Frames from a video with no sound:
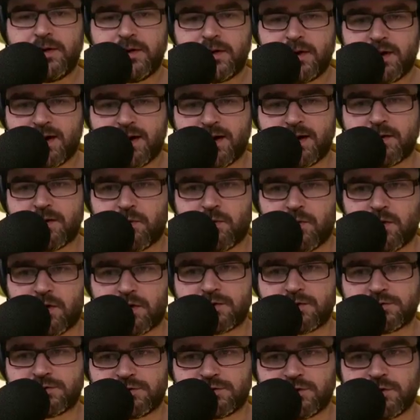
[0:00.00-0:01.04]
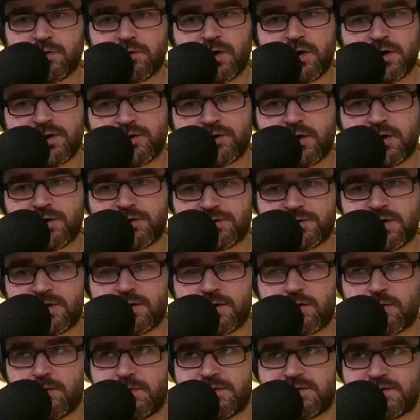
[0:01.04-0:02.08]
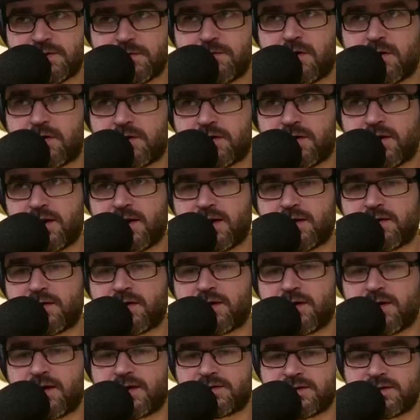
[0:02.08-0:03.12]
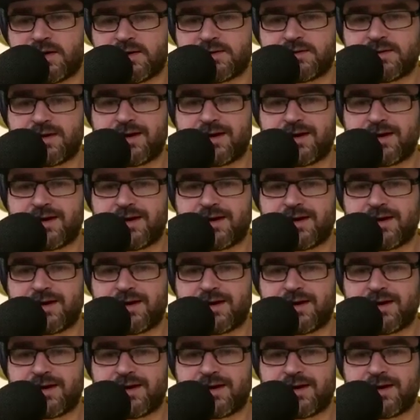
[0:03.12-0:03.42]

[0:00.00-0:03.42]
and it worked. Yeah. So I, I just think it would be similar to that in that sense,